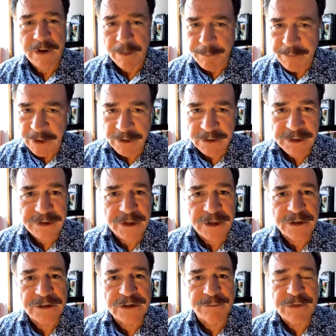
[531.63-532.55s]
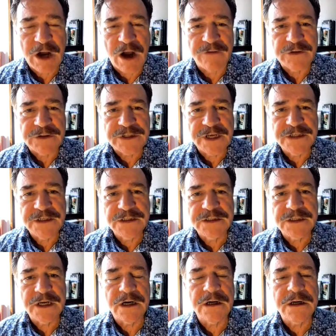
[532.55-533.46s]
Apparently there are some
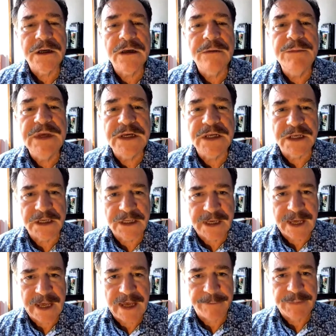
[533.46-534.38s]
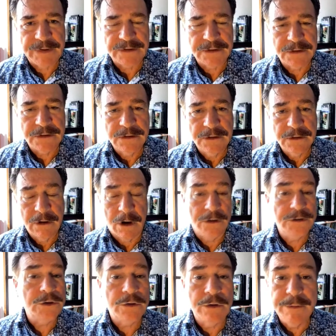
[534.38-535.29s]
conversations there. Immediately it happens.
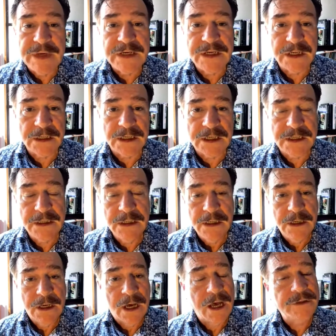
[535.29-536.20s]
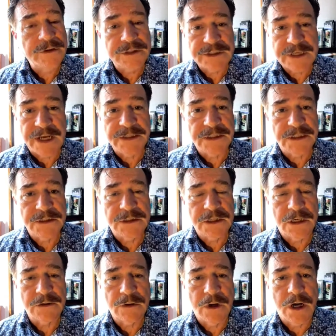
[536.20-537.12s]
Also immediately, other sanctions
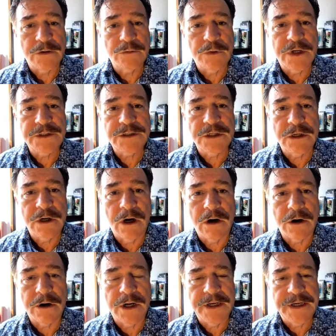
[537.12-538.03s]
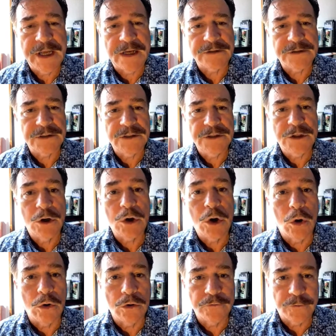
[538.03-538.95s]
on Russia are announced.
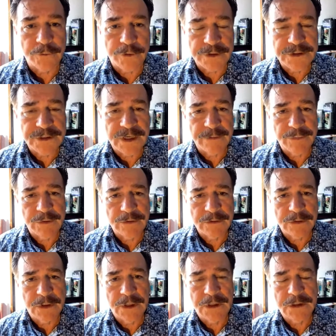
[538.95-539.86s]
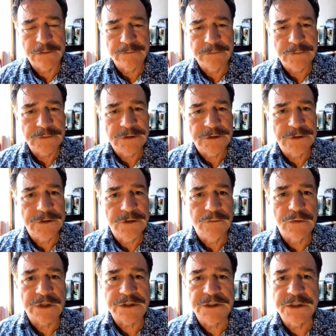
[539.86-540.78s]
Gold, for example.
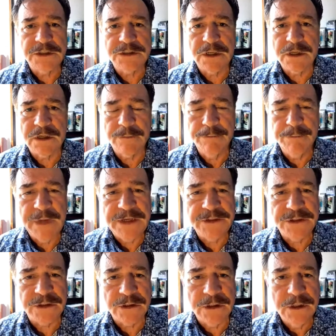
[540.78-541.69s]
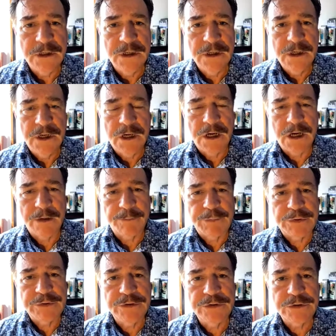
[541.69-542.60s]
Russia is a major
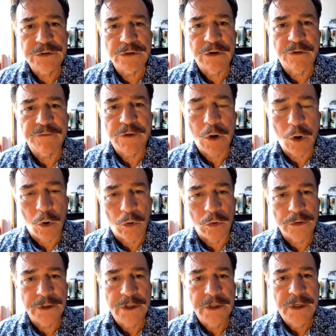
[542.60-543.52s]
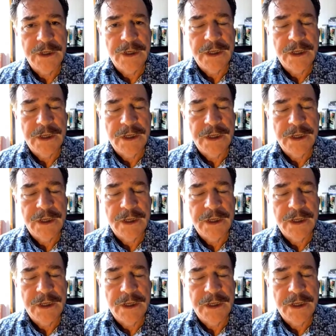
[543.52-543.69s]
producer of gold,